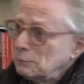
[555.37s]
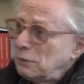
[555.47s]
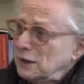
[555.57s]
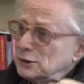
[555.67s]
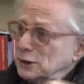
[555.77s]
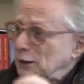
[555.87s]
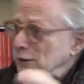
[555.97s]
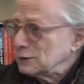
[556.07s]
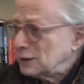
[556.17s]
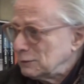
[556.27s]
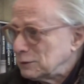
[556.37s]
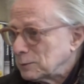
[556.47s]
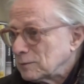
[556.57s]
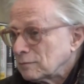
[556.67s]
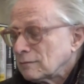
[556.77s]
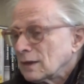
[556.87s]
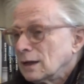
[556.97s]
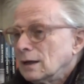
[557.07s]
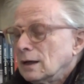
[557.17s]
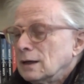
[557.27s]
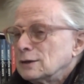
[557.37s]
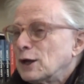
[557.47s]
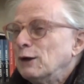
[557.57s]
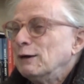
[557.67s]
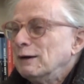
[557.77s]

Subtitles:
bicycle goes. And so